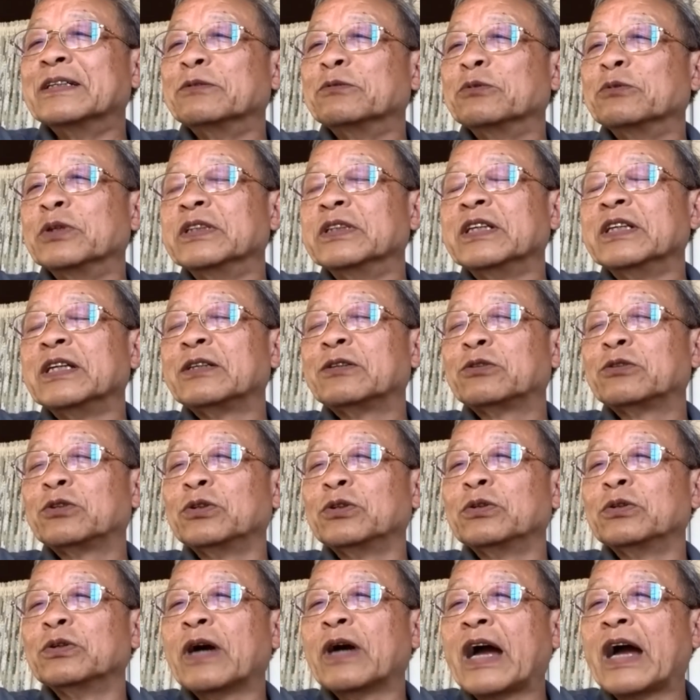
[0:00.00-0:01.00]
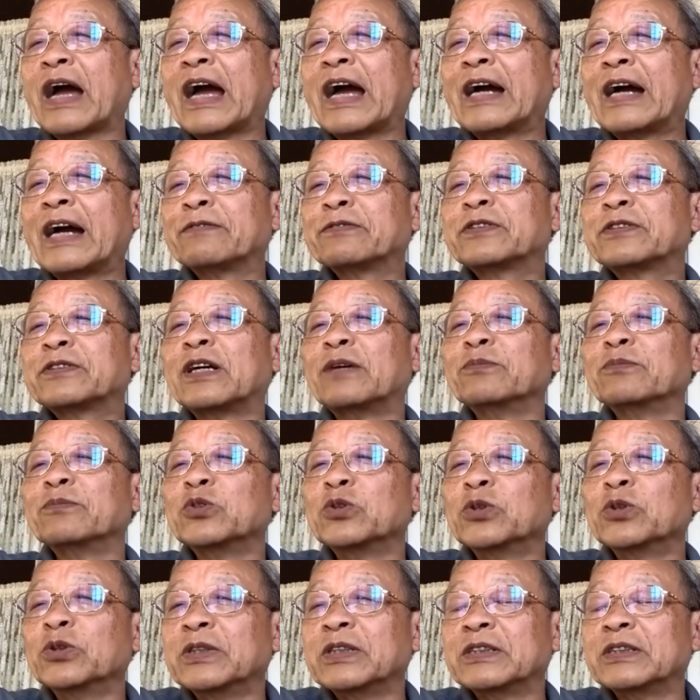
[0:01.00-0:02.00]
we need to have some
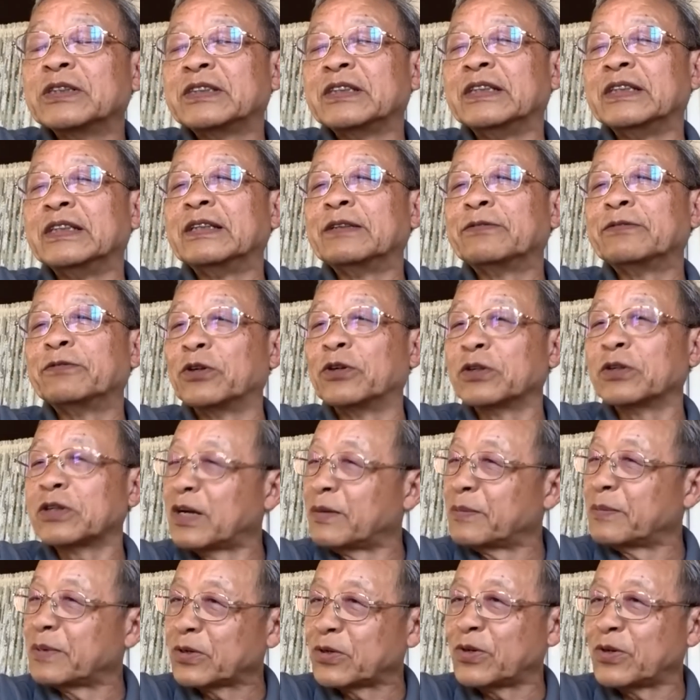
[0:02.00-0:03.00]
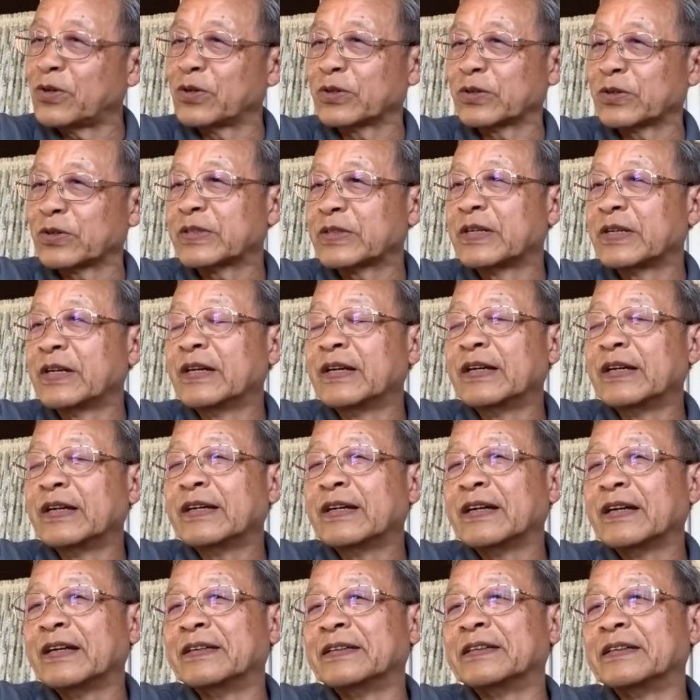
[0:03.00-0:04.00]
unity for common cause.
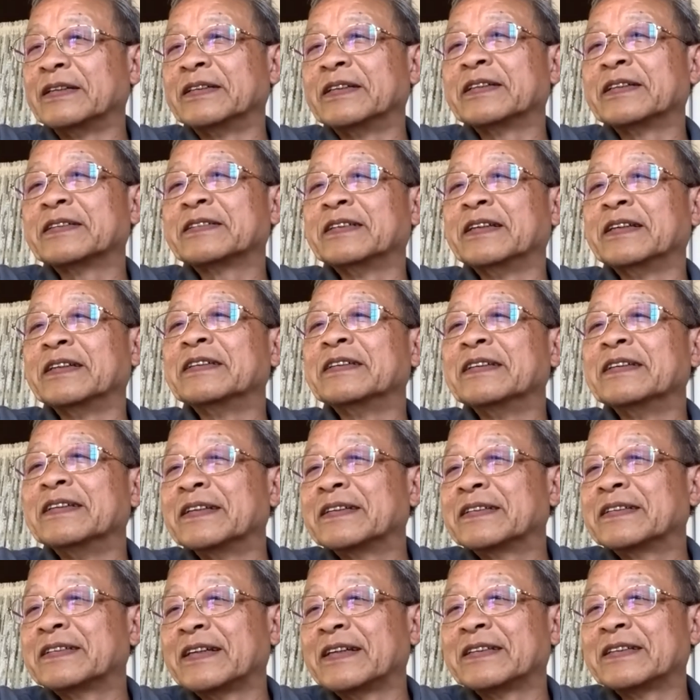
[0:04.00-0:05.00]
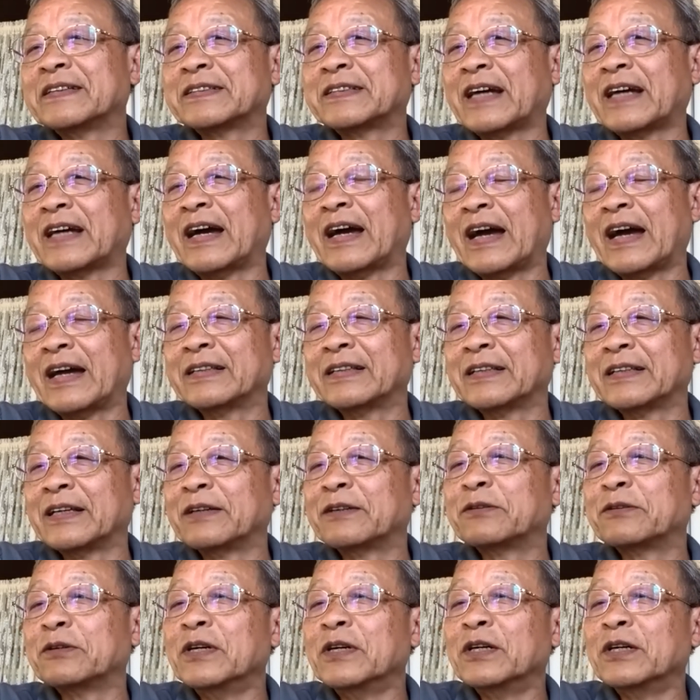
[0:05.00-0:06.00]
And another thing is this, I,
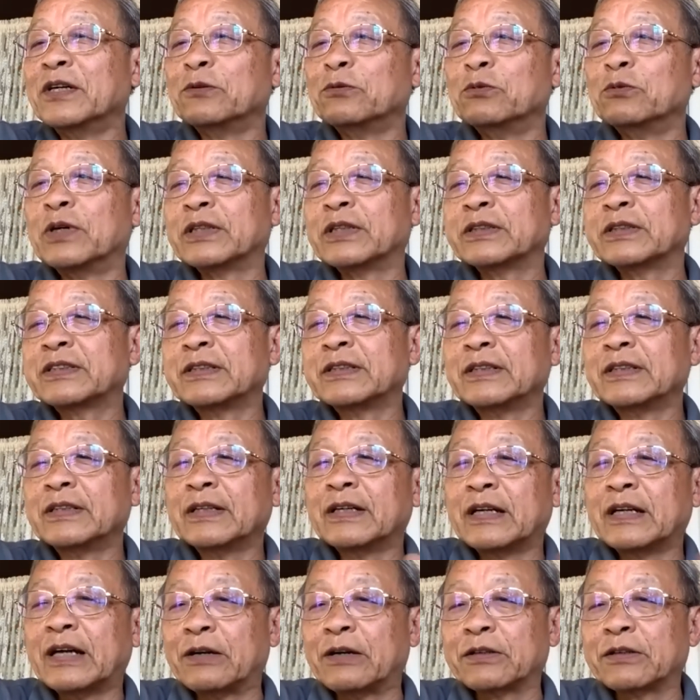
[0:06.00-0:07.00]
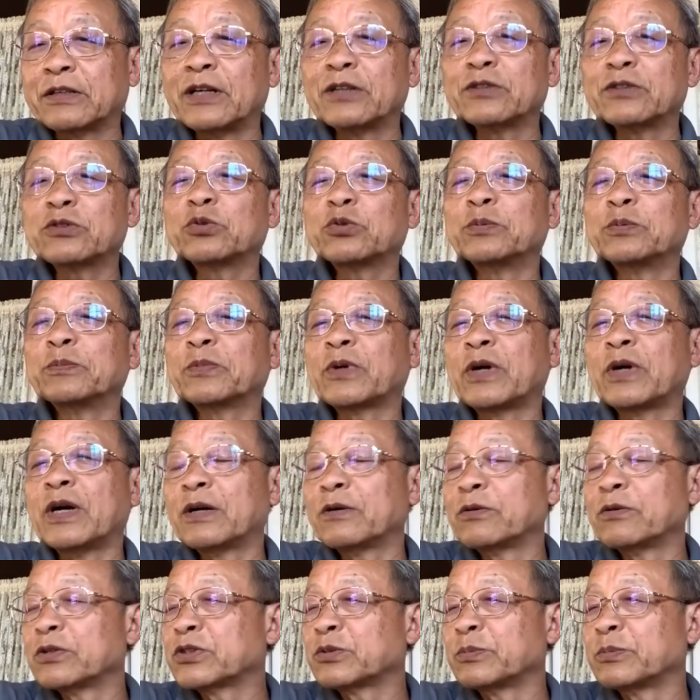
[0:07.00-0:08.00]
think what our uh, council,
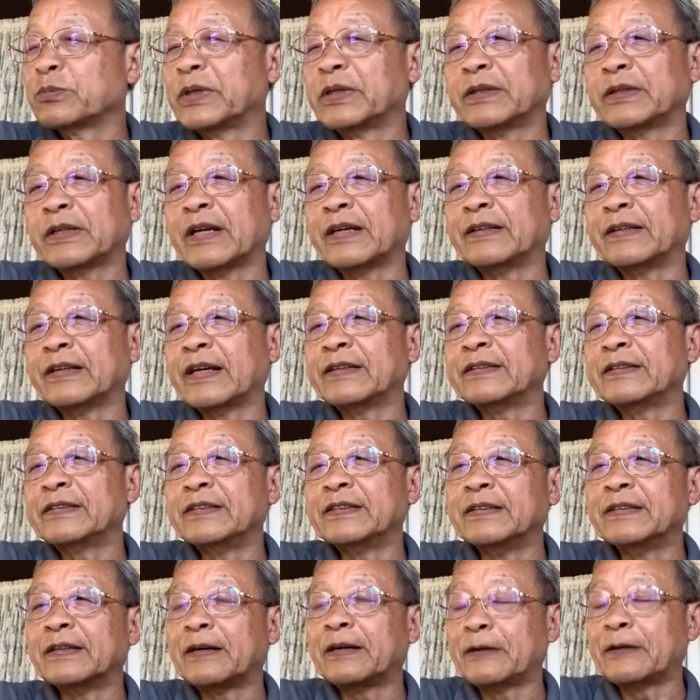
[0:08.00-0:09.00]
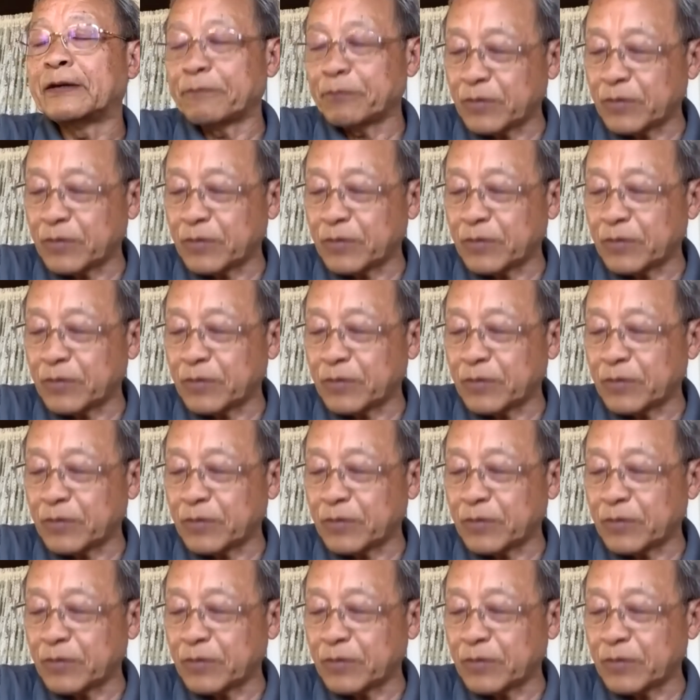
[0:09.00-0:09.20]
congressman and then the uh,